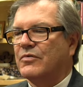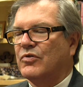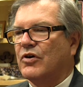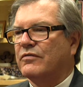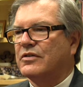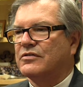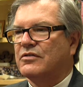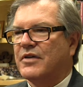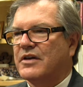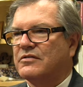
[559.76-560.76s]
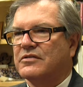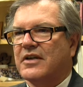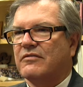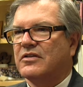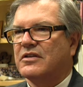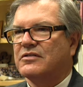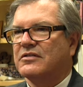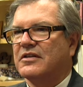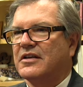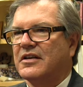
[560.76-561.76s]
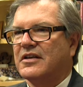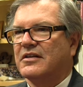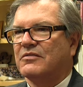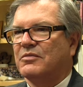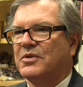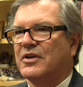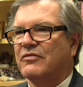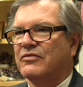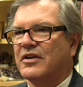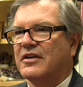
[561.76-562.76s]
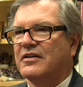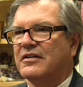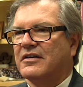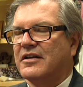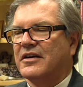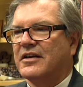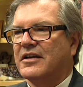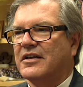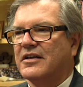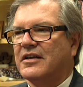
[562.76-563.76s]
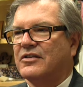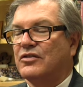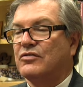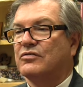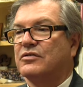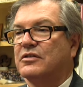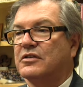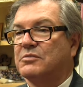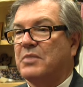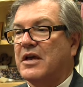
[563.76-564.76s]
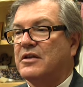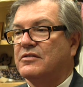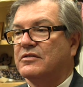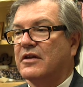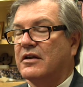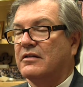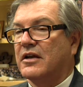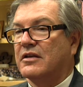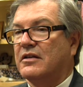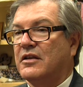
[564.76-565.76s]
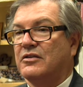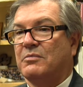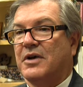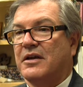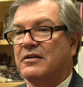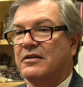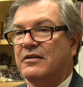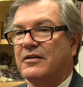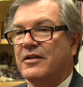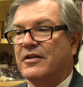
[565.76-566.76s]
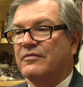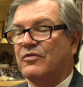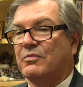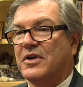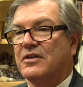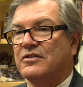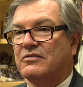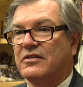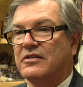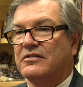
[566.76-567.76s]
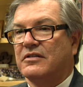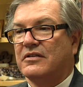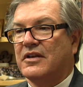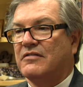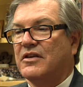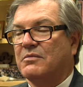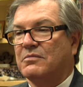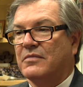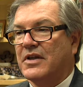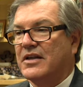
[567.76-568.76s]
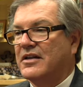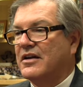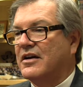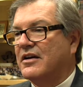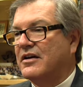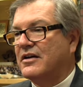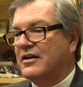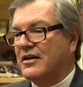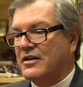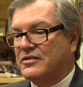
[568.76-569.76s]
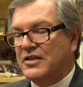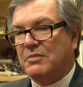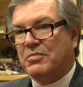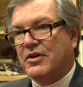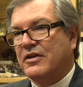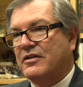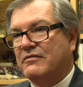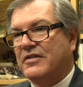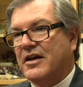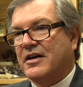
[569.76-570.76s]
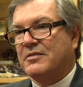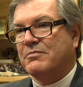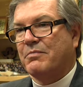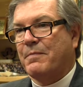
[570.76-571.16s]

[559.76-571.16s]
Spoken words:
hopefully 2017 we'll be over there. Use the space kind of like an incubator for ministries, give them a set period of time